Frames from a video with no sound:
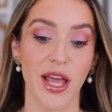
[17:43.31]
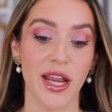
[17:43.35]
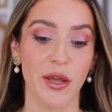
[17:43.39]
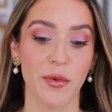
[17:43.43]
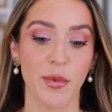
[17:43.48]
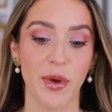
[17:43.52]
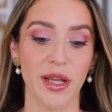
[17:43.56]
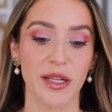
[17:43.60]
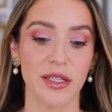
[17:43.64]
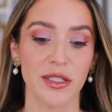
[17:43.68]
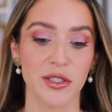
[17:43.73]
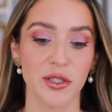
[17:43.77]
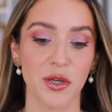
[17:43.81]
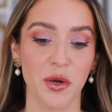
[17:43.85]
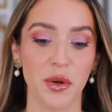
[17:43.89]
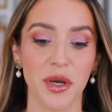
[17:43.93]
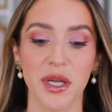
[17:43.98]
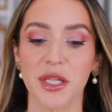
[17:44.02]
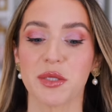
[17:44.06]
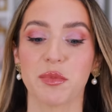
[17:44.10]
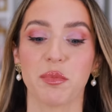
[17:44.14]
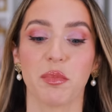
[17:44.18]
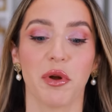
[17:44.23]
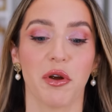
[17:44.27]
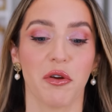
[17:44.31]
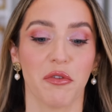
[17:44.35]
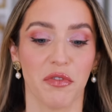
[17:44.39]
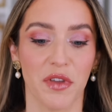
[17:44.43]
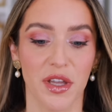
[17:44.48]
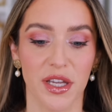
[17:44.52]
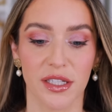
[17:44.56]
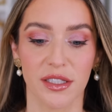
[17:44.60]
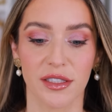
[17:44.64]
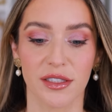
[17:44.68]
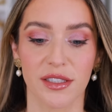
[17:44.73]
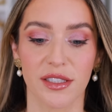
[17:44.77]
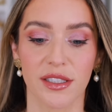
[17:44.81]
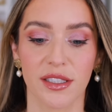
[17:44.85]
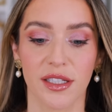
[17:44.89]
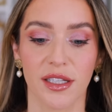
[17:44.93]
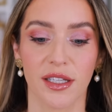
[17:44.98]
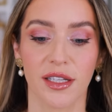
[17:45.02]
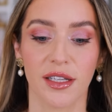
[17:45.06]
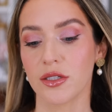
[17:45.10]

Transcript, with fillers: anyway, so it's perfect.